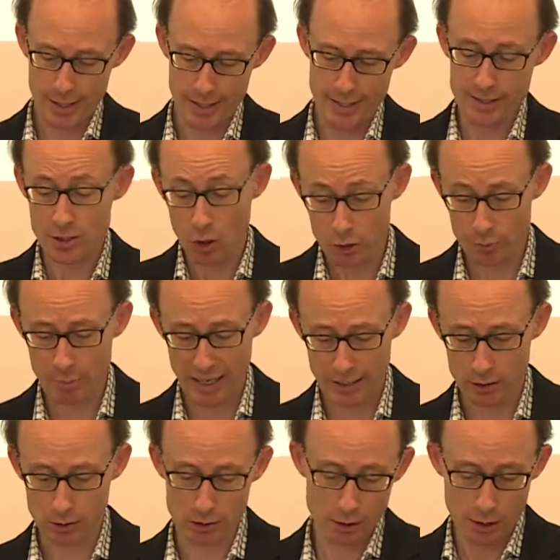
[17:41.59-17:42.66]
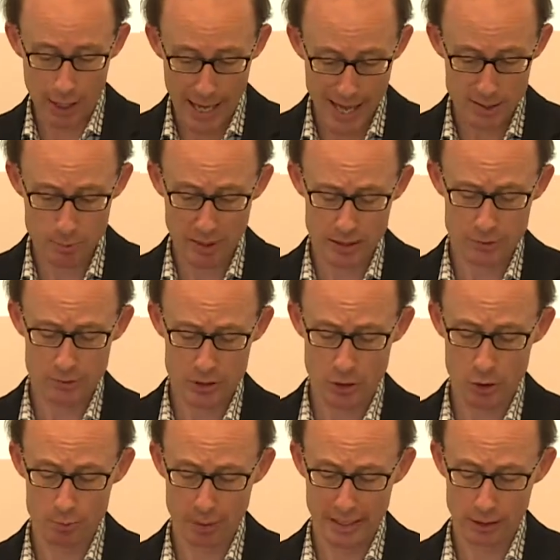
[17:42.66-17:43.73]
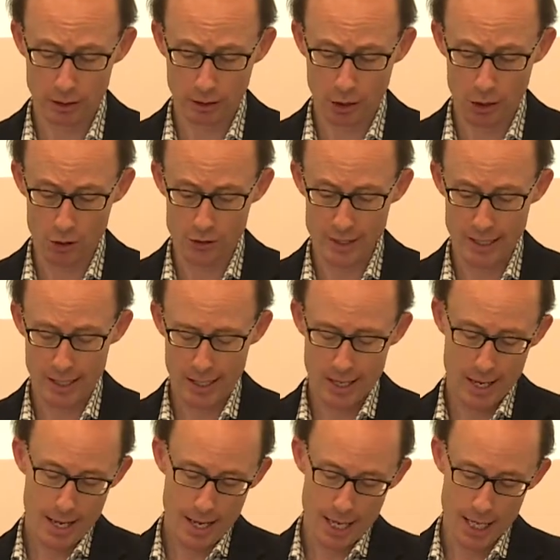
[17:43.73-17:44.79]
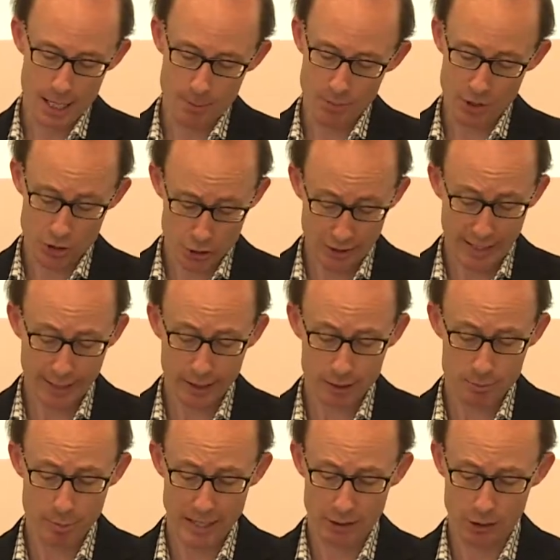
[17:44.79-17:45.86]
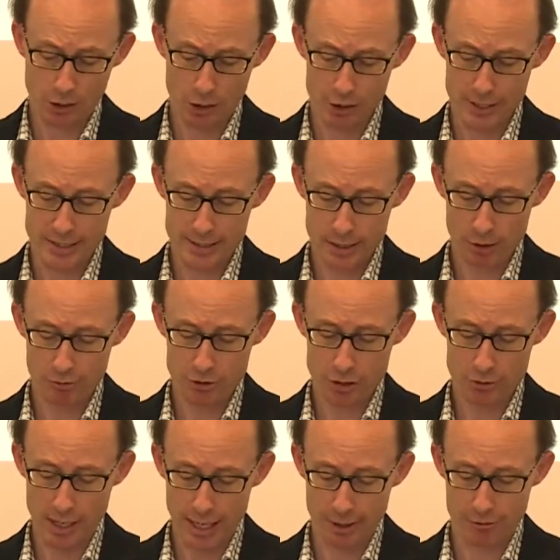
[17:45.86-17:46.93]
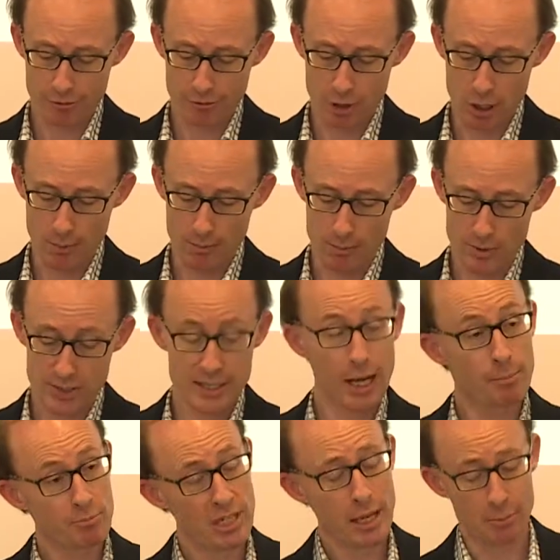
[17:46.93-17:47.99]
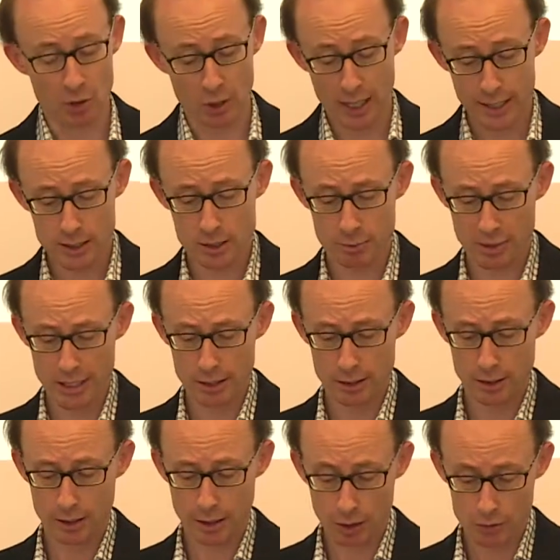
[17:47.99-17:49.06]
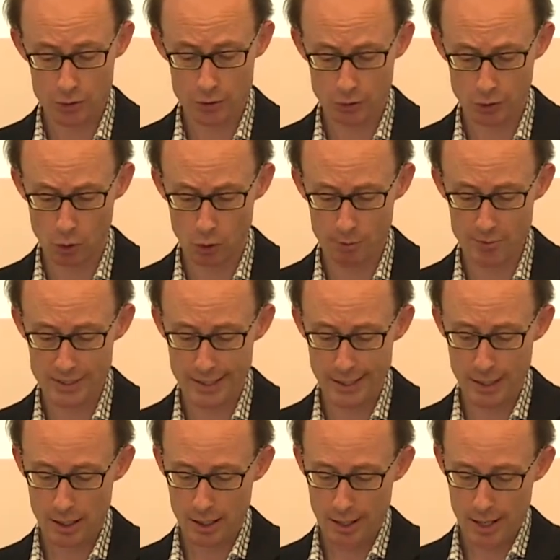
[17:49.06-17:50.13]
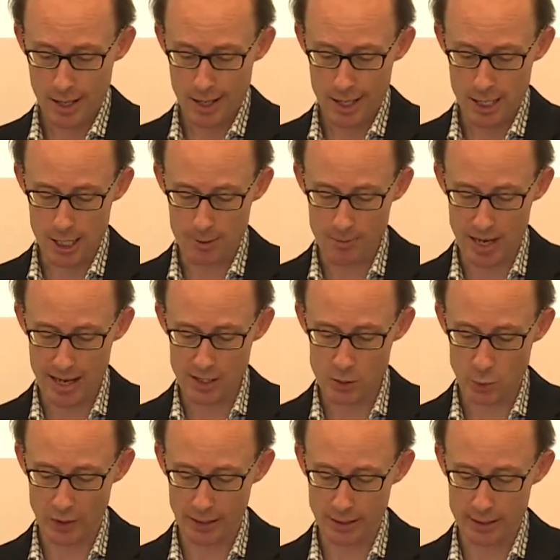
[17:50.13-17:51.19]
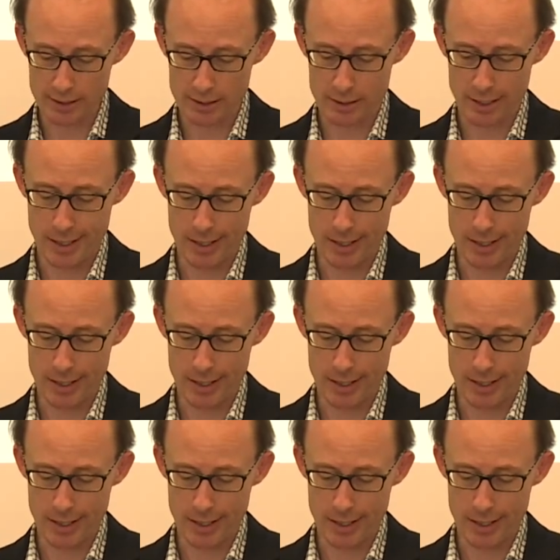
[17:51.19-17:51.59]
its own penal aspects of its own penal code. The Sri Lankan penal code itself derived from some Tamil customary cultural norms, as well as